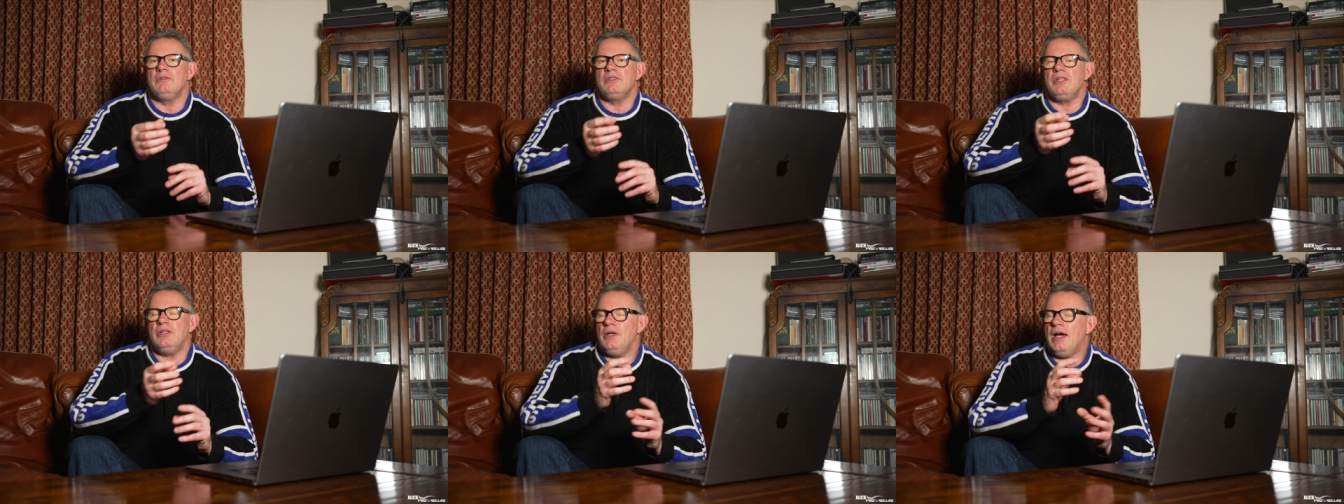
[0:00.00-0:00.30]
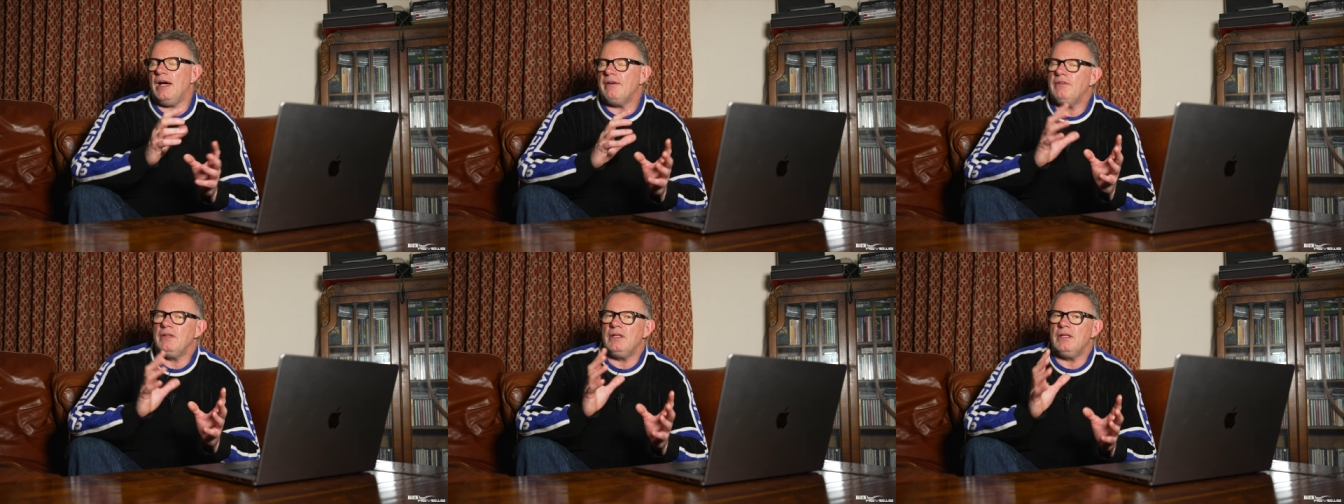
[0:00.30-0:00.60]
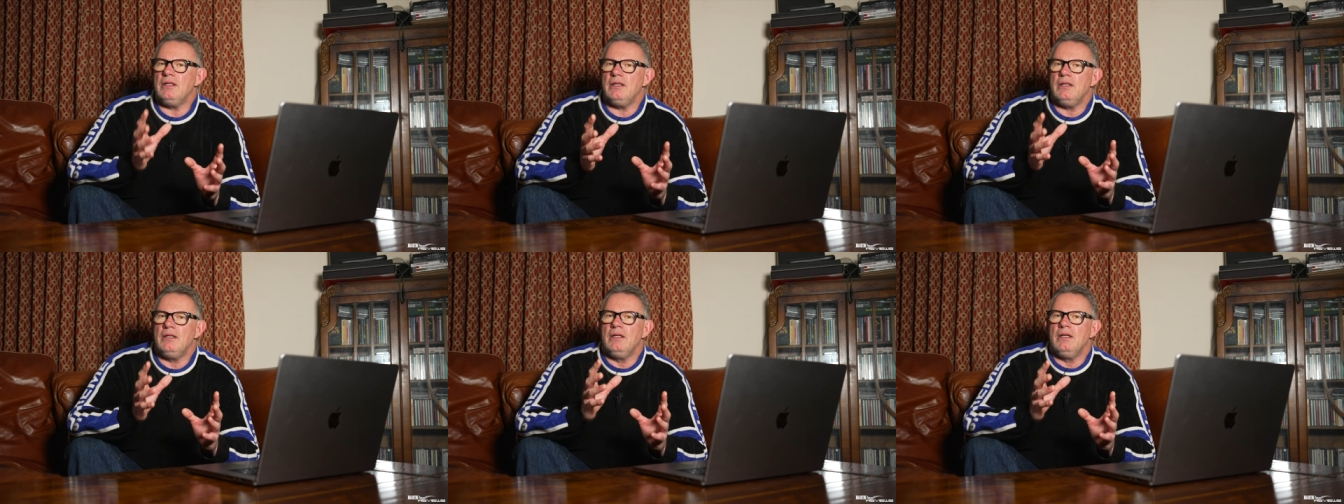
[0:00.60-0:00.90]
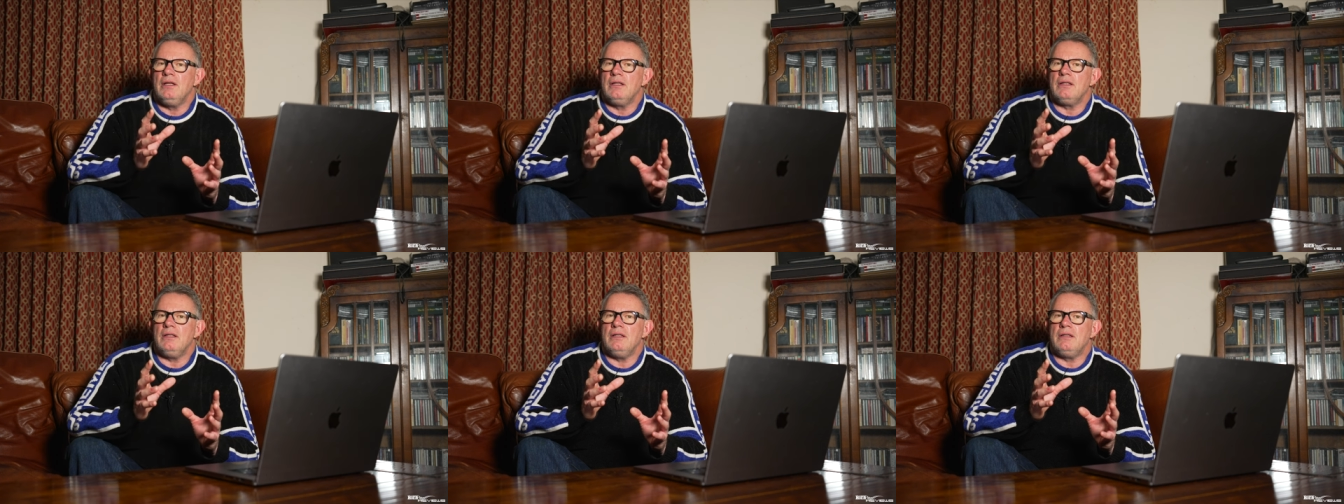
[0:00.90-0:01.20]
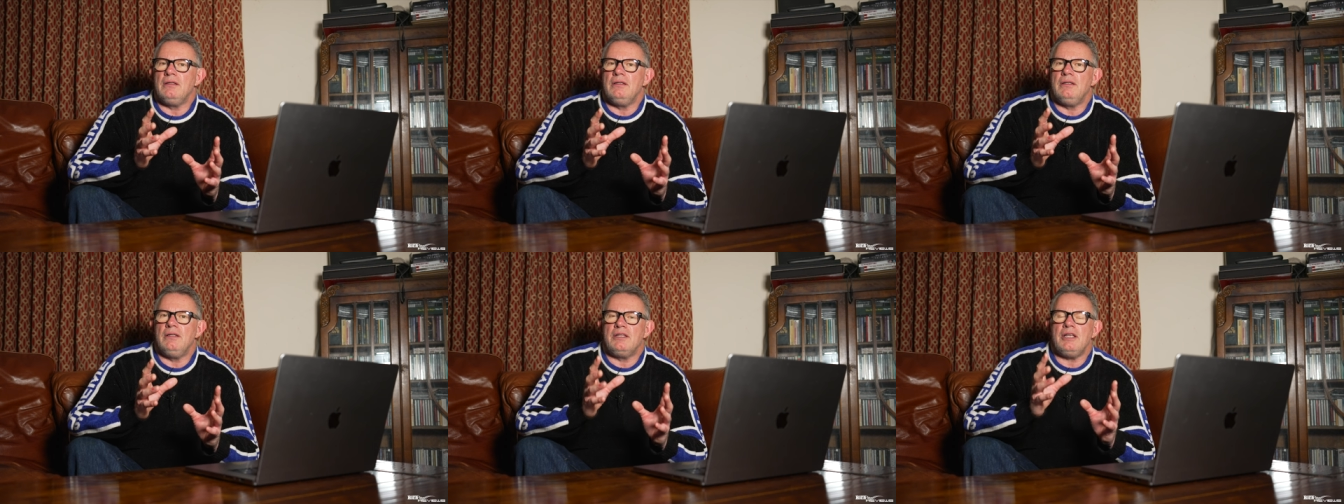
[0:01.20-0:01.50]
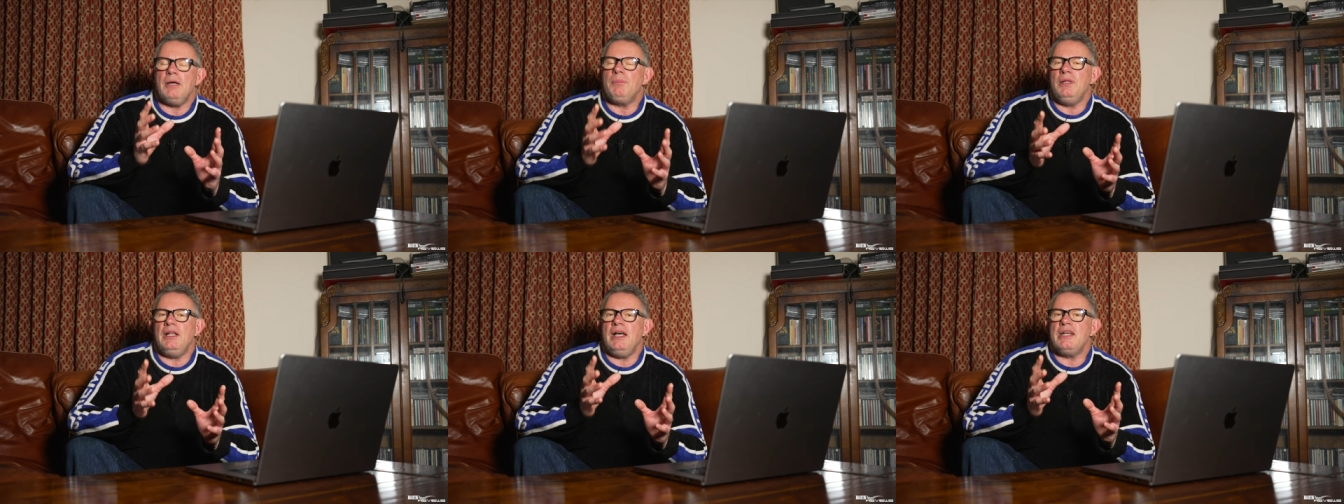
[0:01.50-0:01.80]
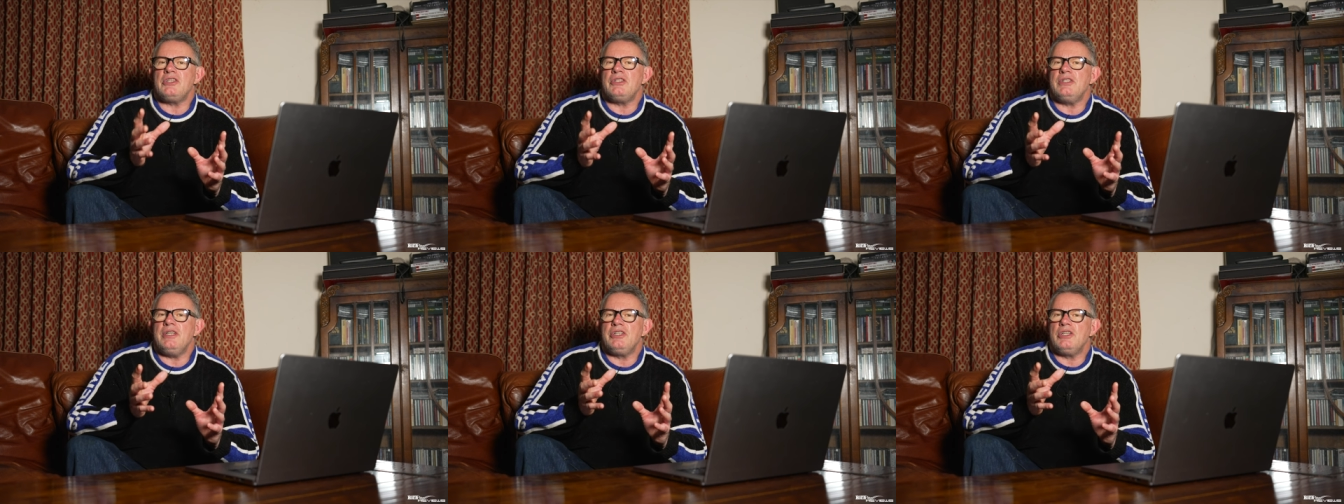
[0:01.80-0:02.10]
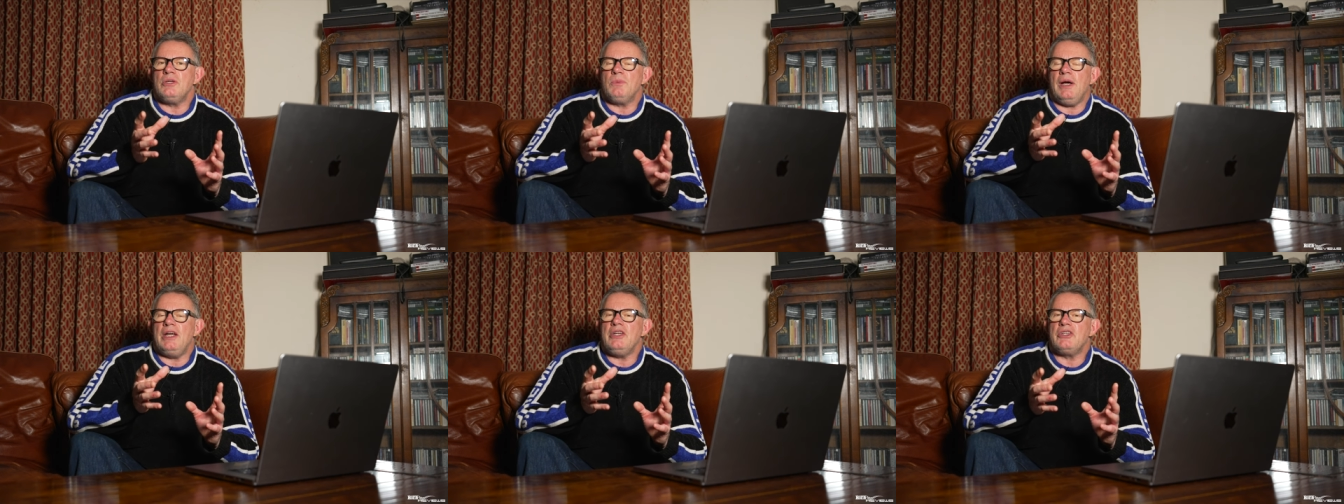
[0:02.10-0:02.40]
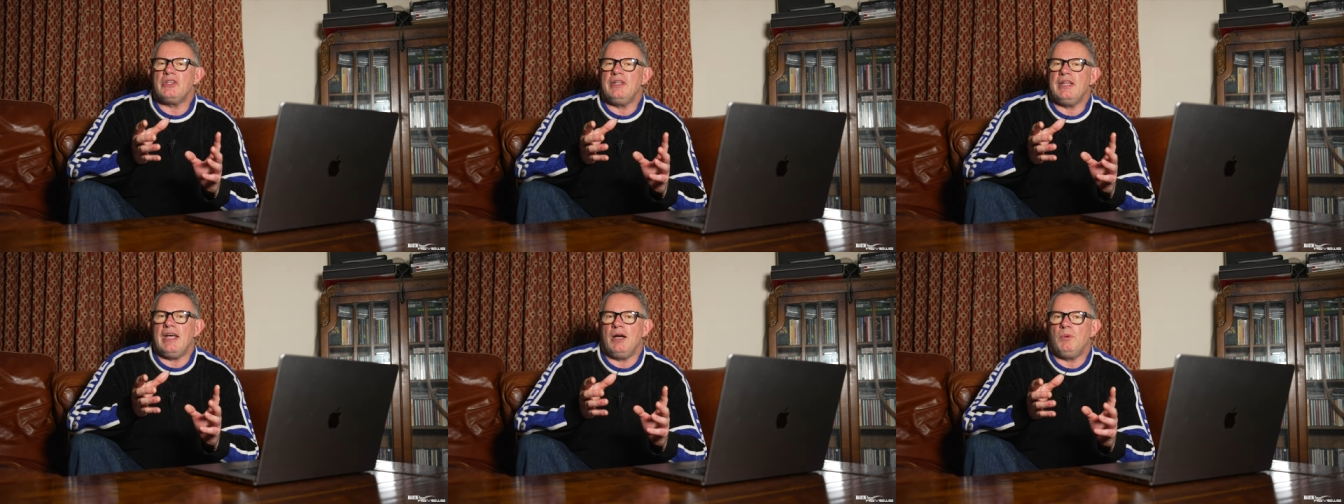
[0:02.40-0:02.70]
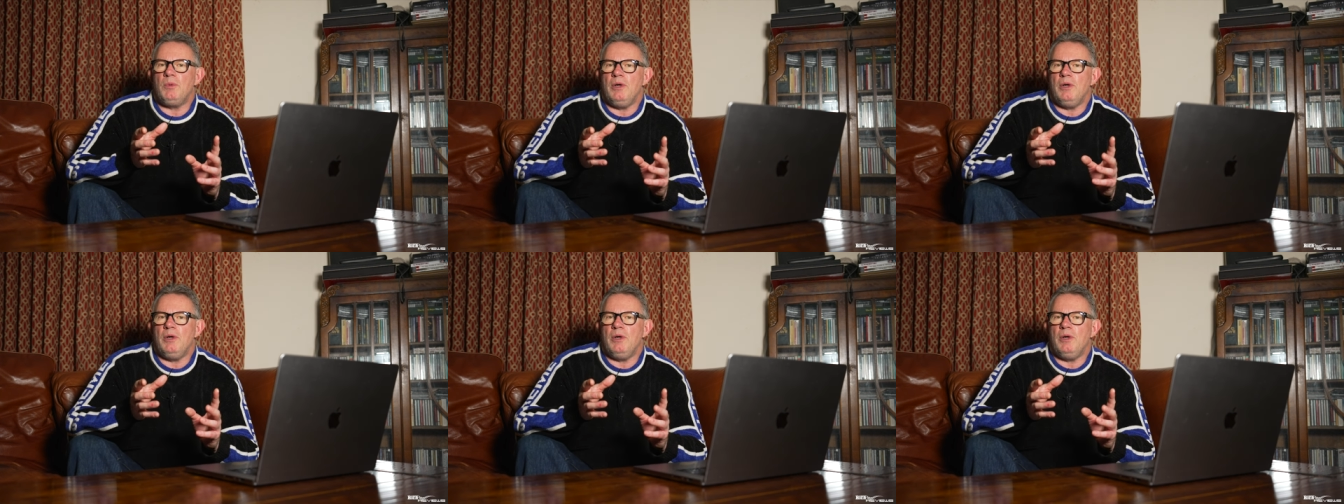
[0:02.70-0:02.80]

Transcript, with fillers: So you're having the the, the double-edged situation there,